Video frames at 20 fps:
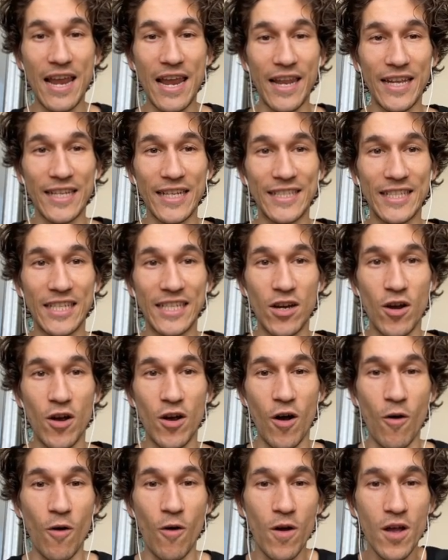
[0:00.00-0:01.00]
let's
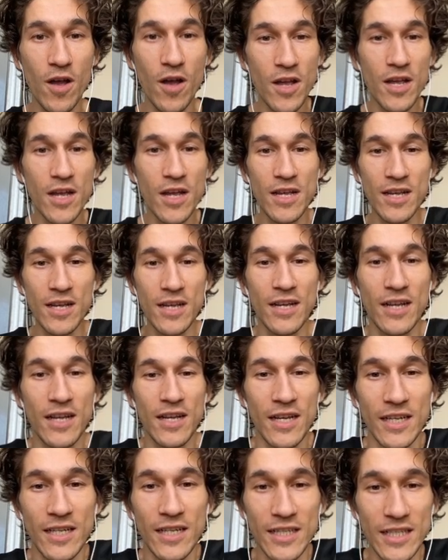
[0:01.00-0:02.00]
go.
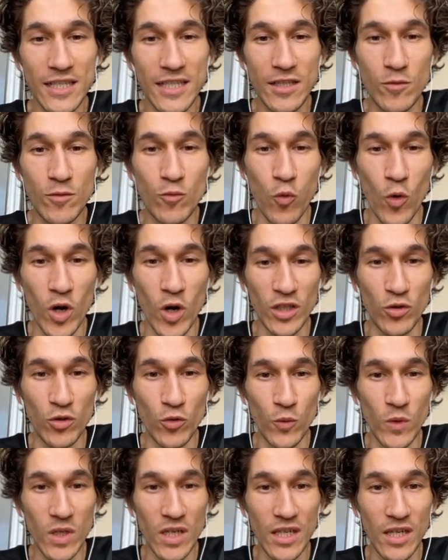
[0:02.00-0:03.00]
What do
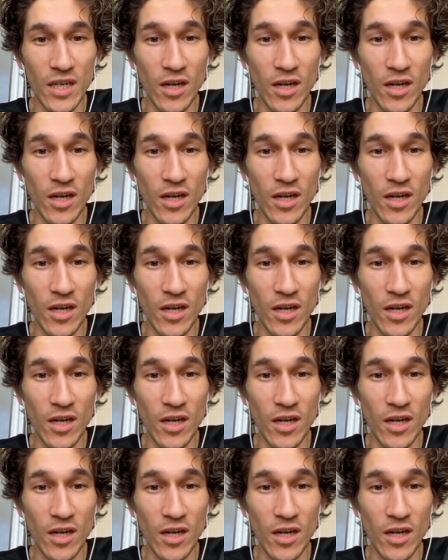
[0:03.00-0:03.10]
we...